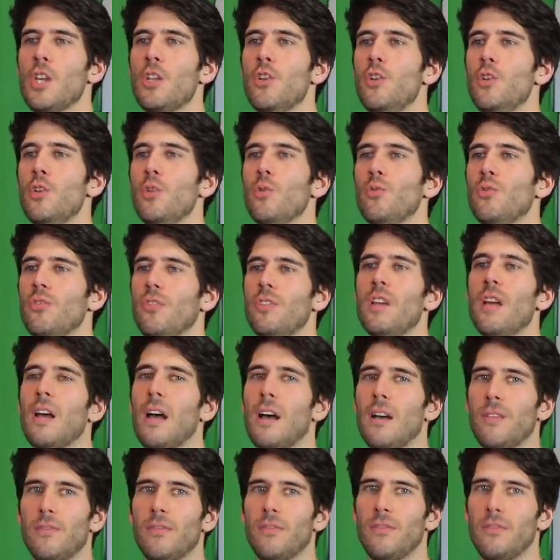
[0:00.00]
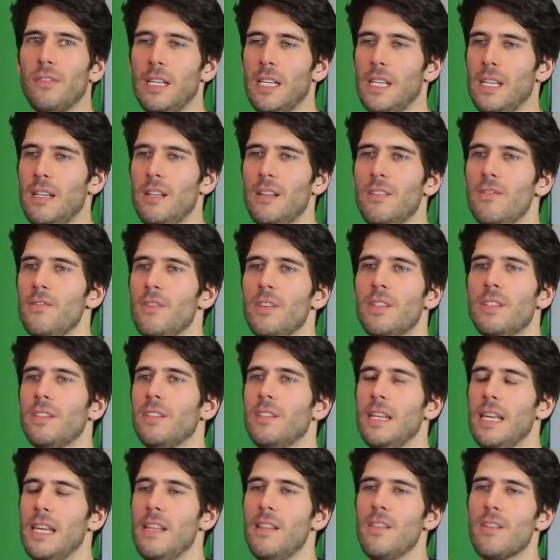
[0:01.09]
new stuff in
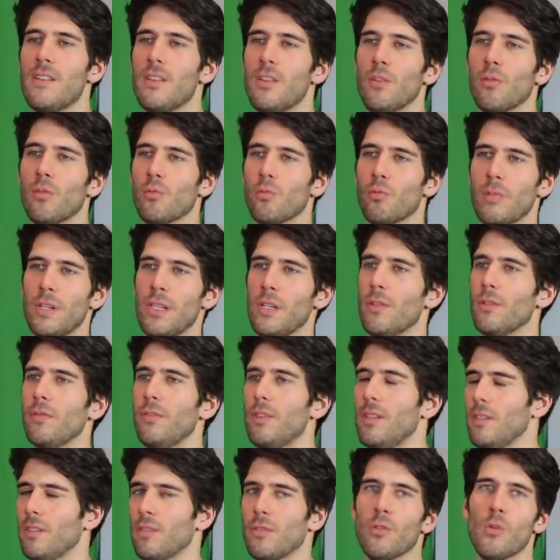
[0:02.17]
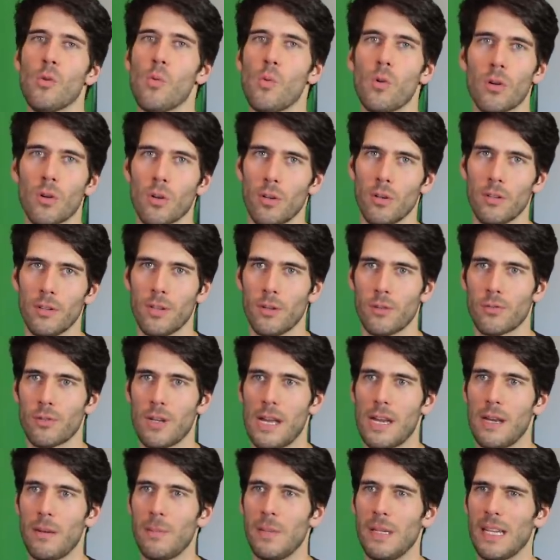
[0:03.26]
this in the real physical world they're
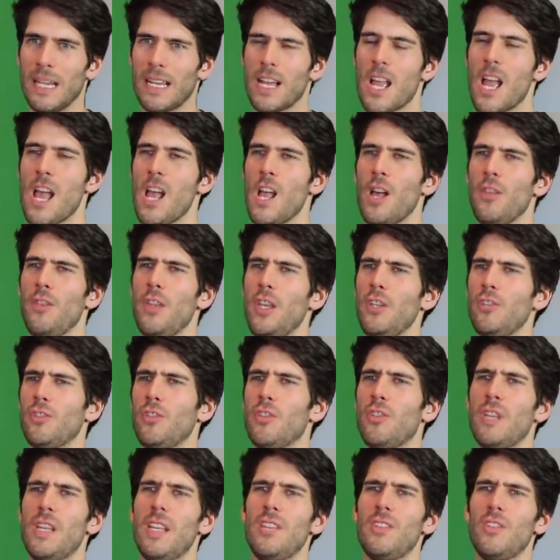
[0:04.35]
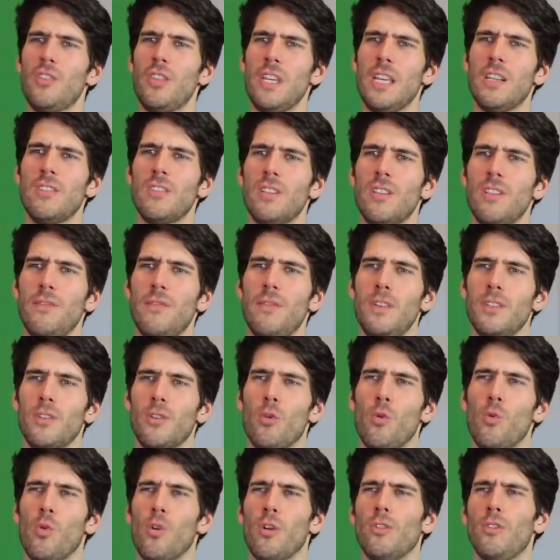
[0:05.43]
trying to be like these these things in the
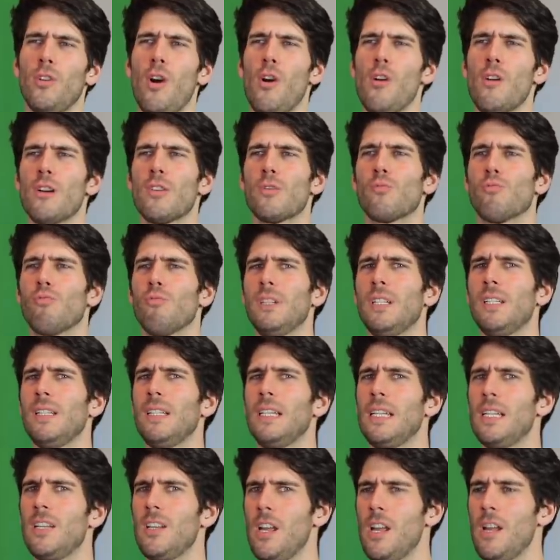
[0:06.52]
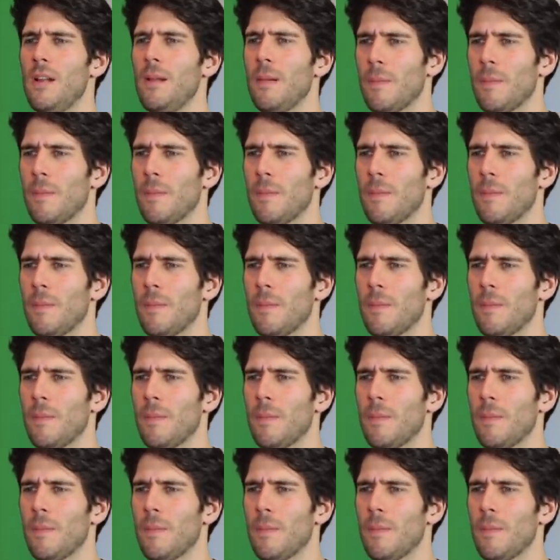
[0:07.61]
physical world aren't really